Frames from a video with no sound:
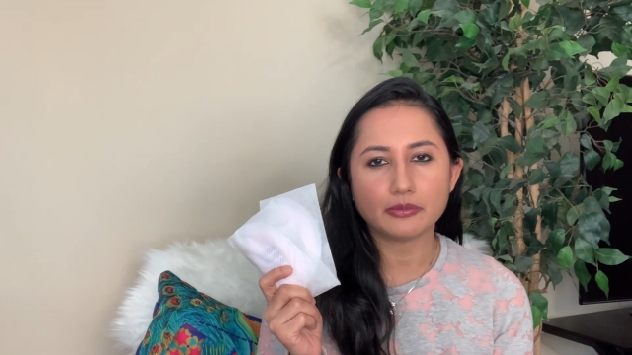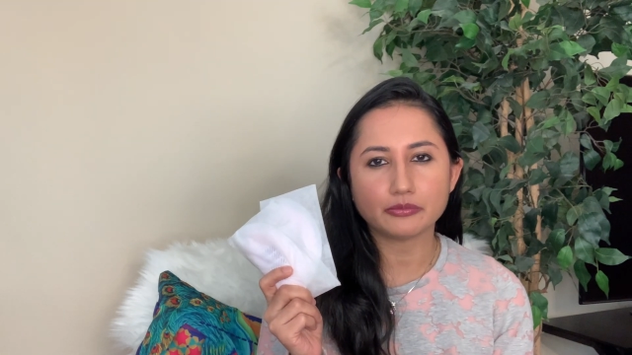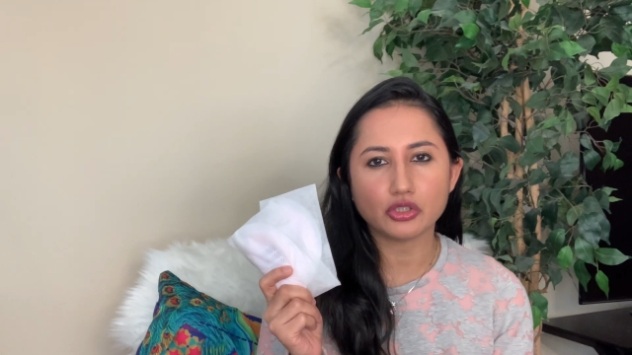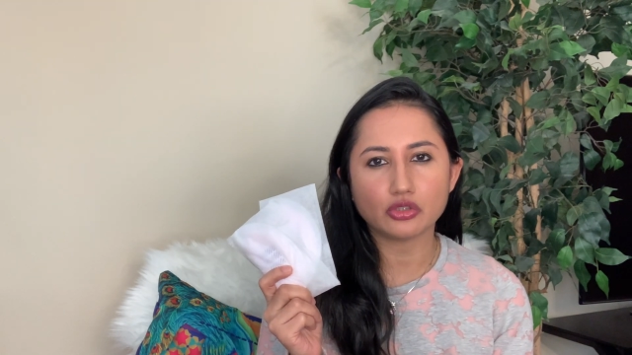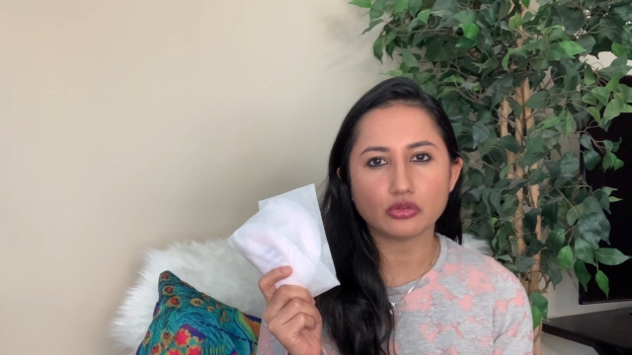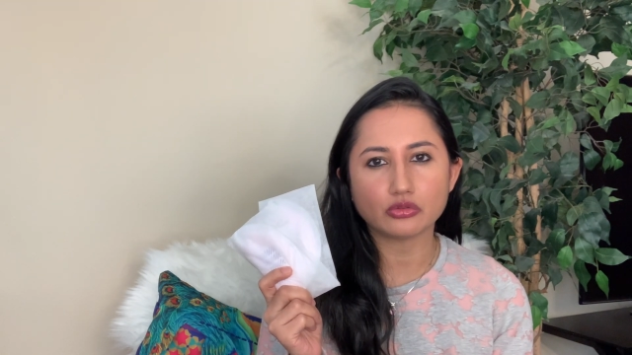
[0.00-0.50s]

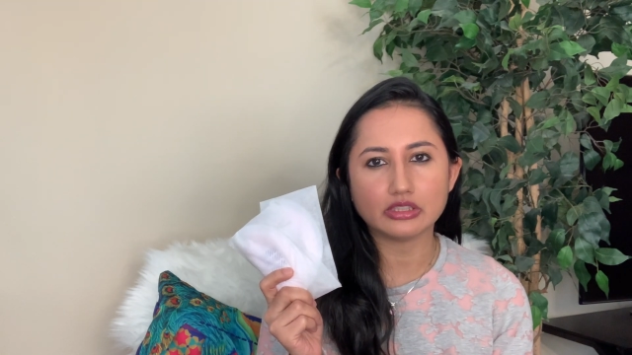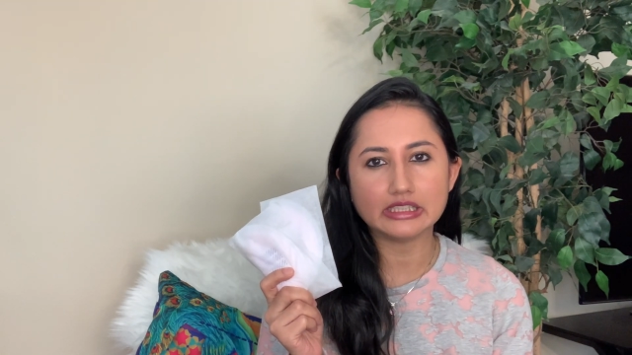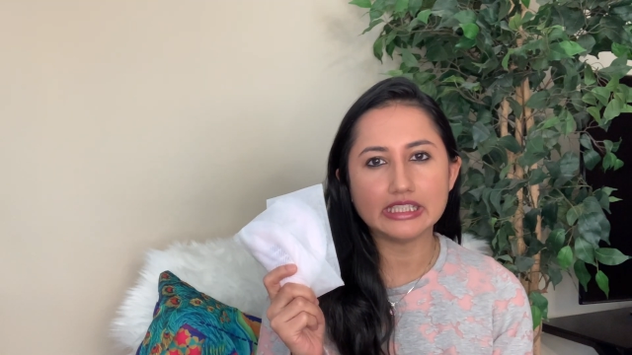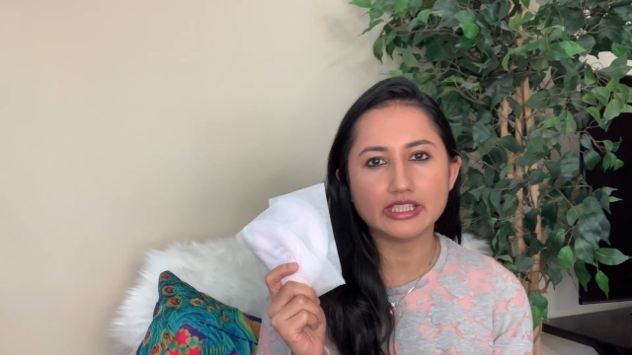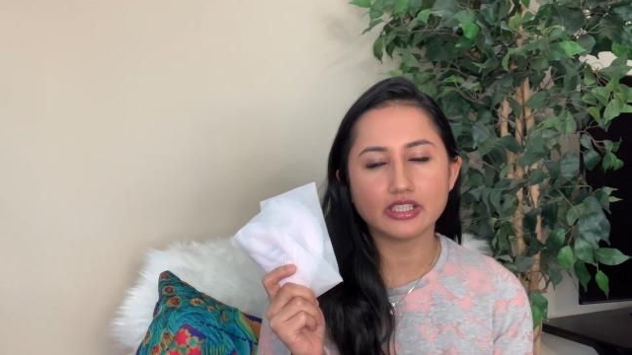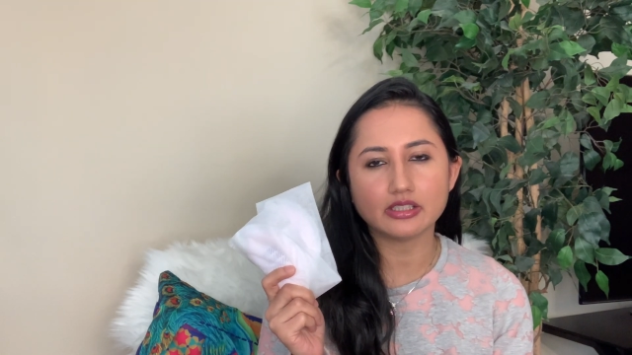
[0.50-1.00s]
you know,
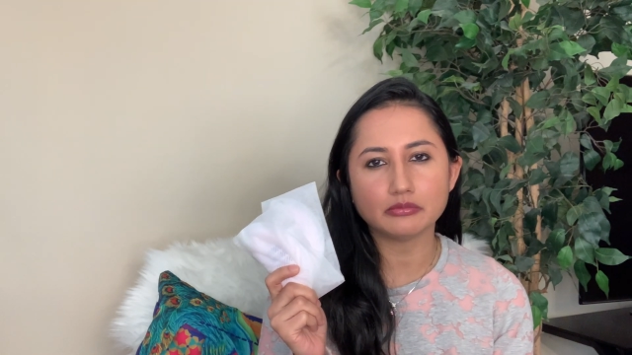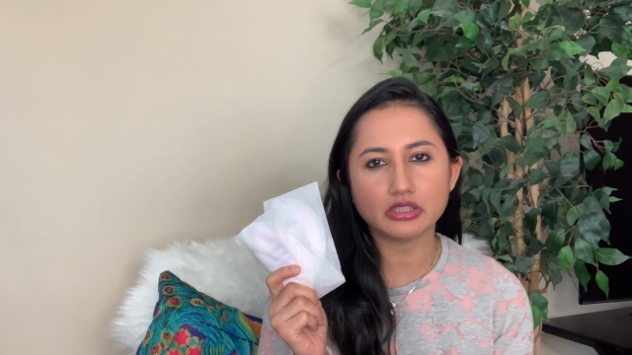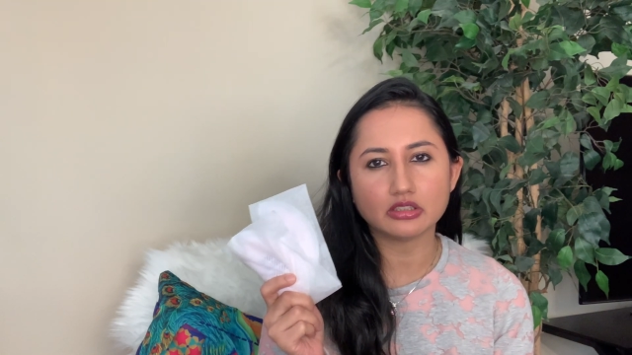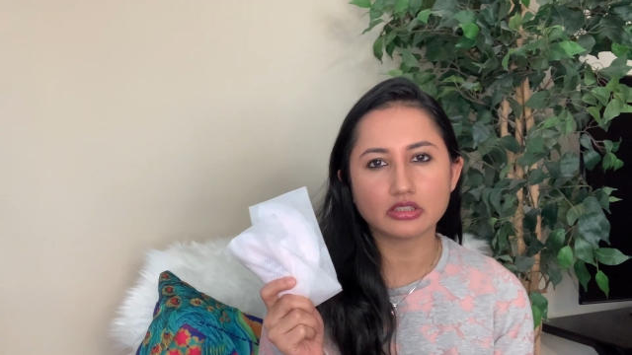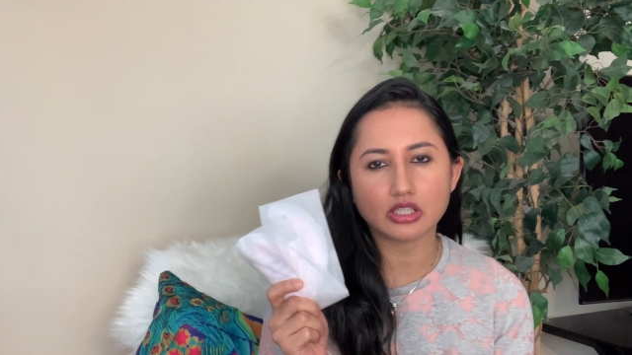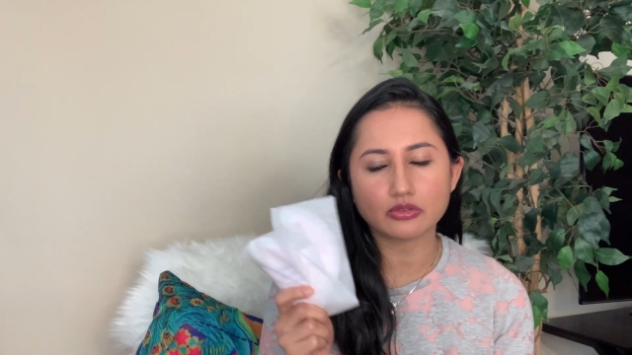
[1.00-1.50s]
leaking
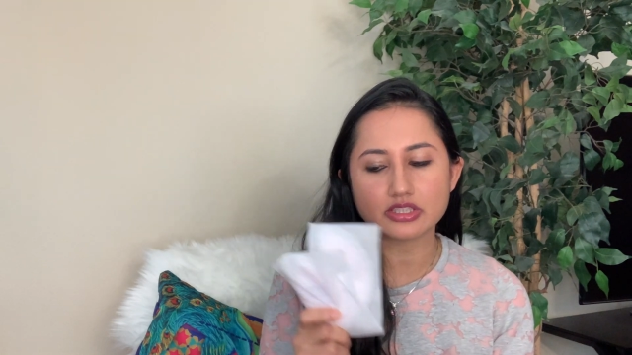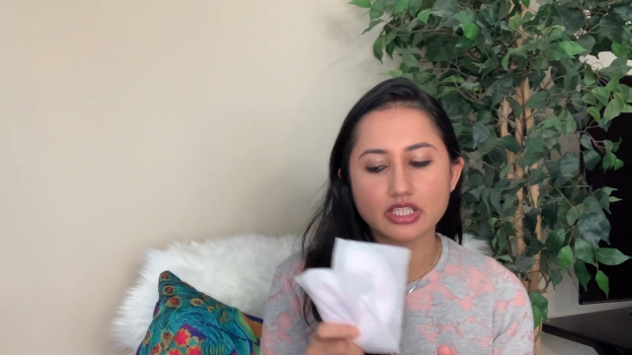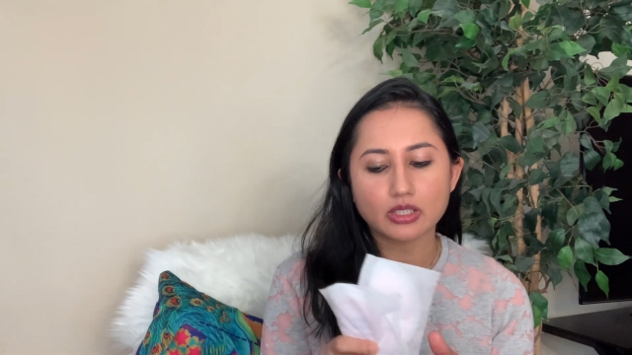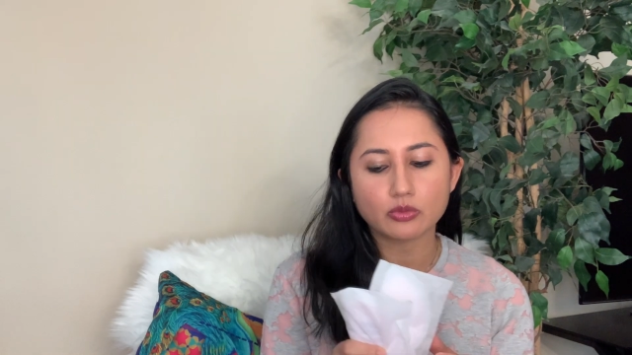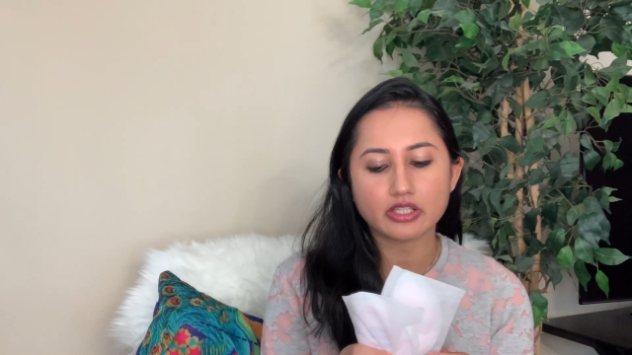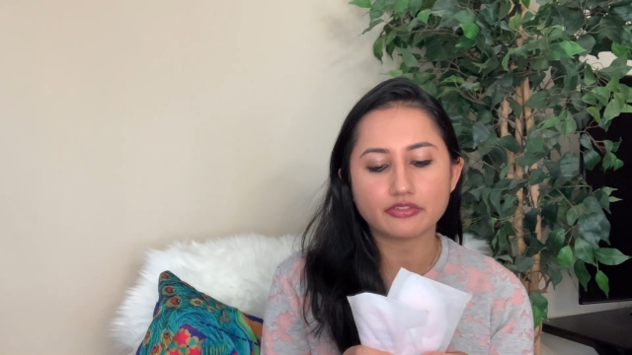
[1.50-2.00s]
milk
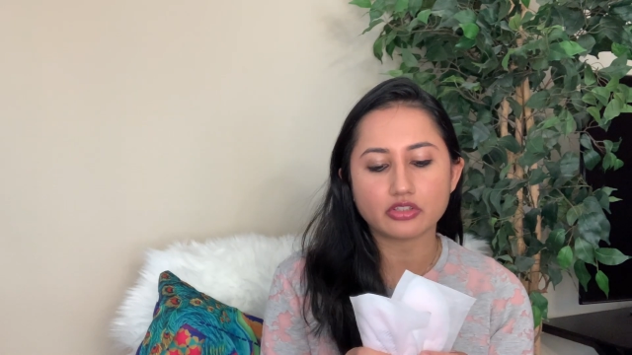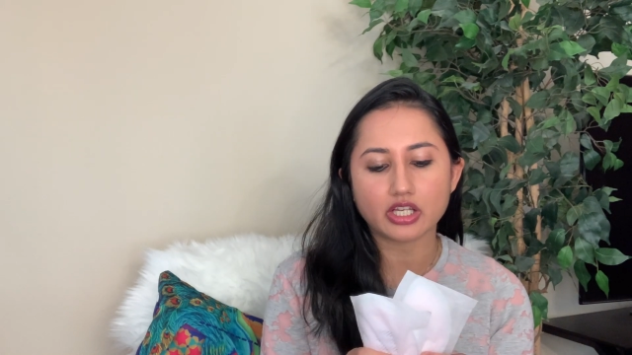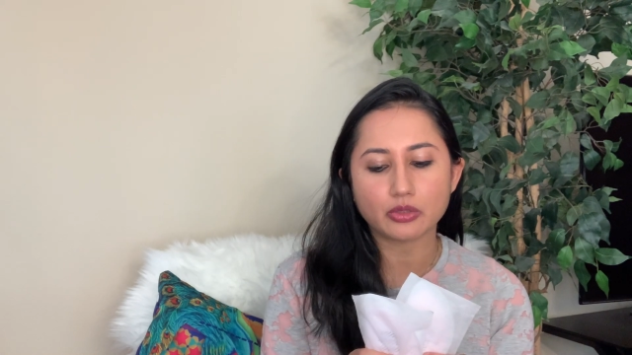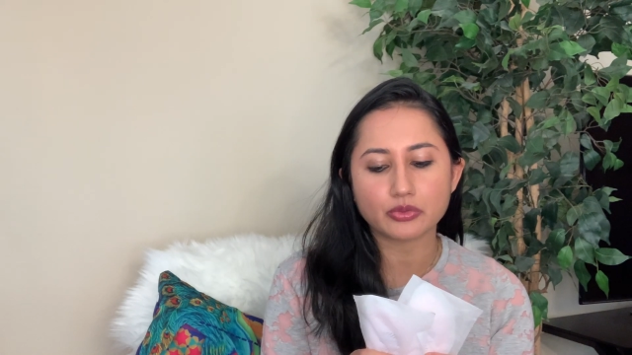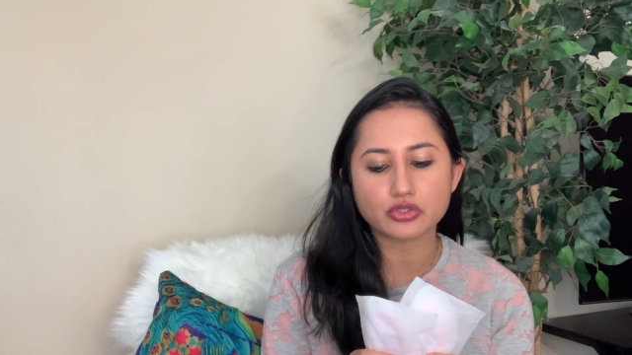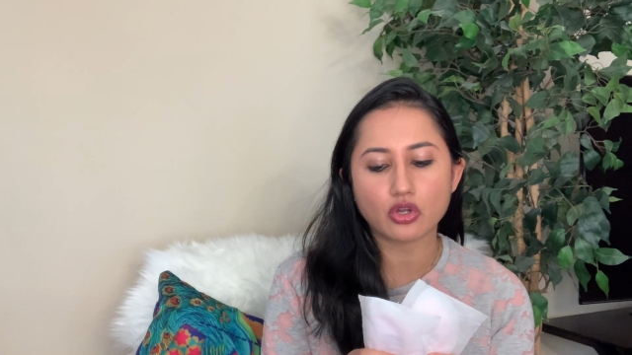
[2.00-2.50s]
outside whenever
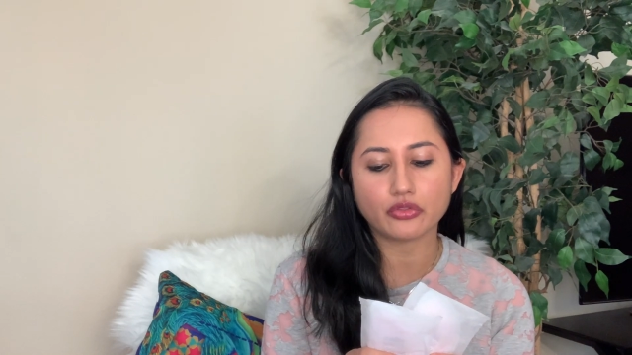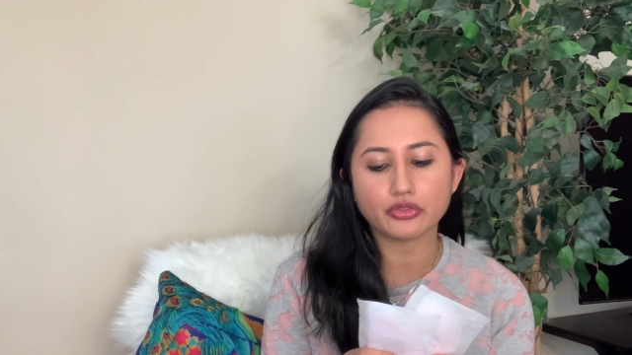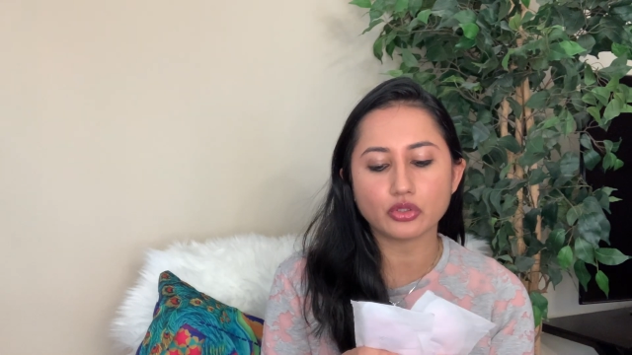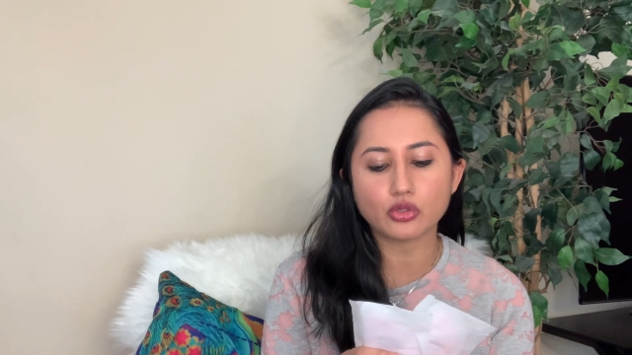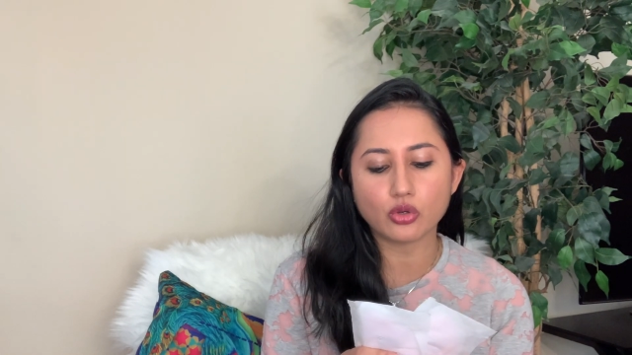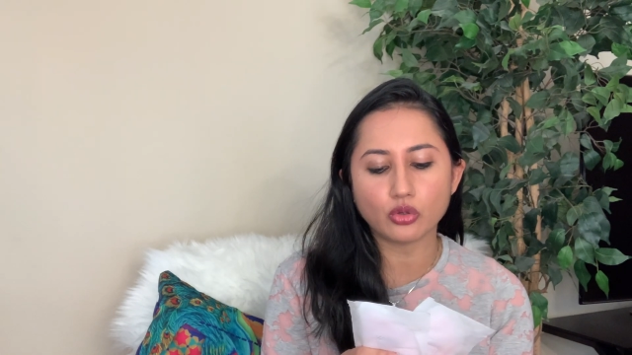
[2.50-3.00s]
I was on
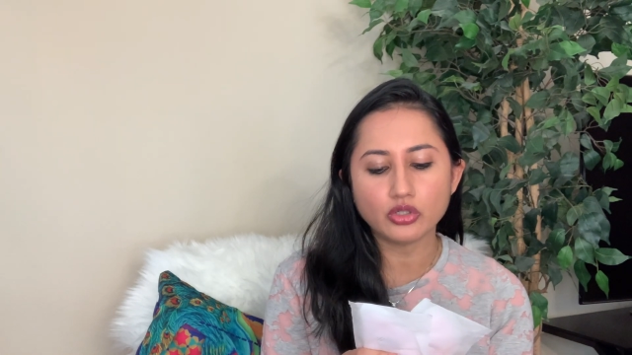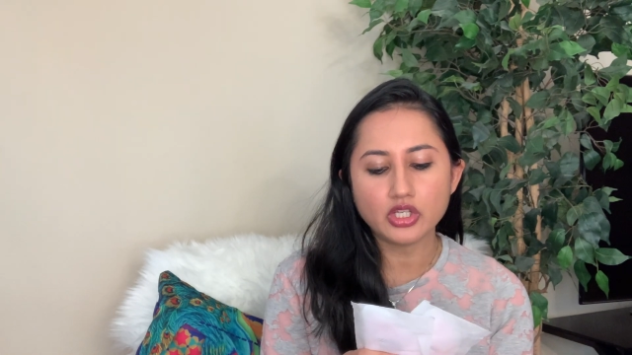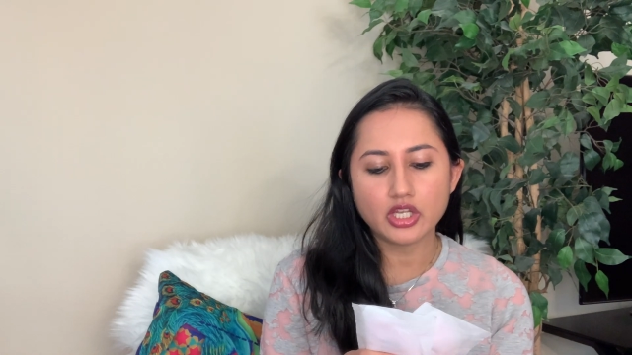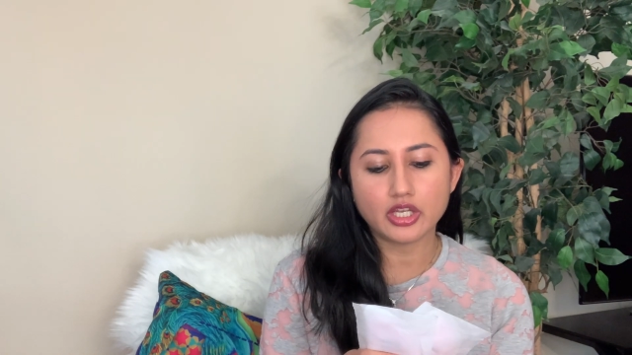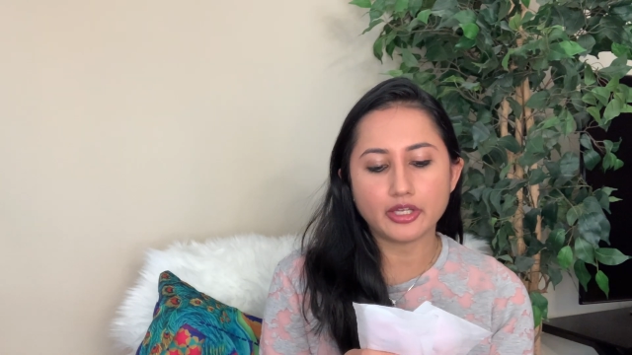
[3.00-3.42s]
the go.